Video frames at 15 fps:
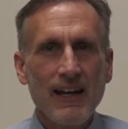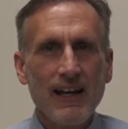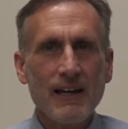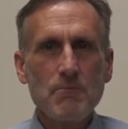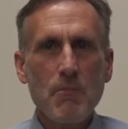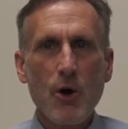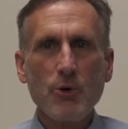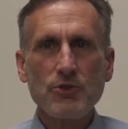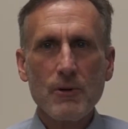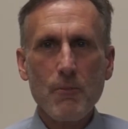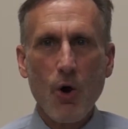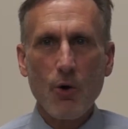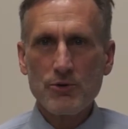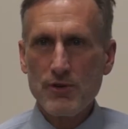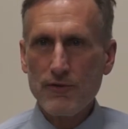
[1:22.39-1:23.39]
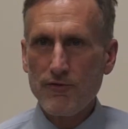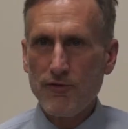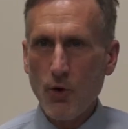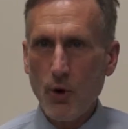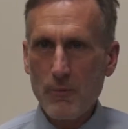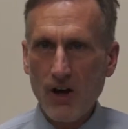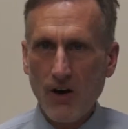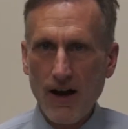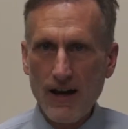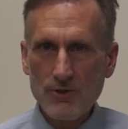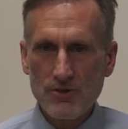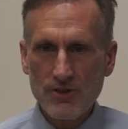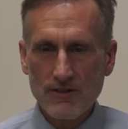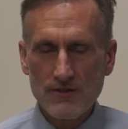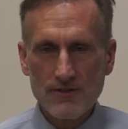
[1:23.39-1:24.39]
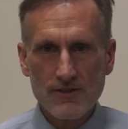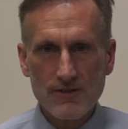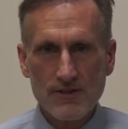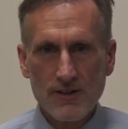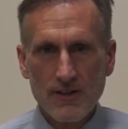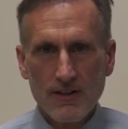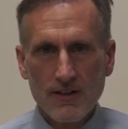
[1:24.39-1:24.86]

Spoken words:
In most emulsion formulations,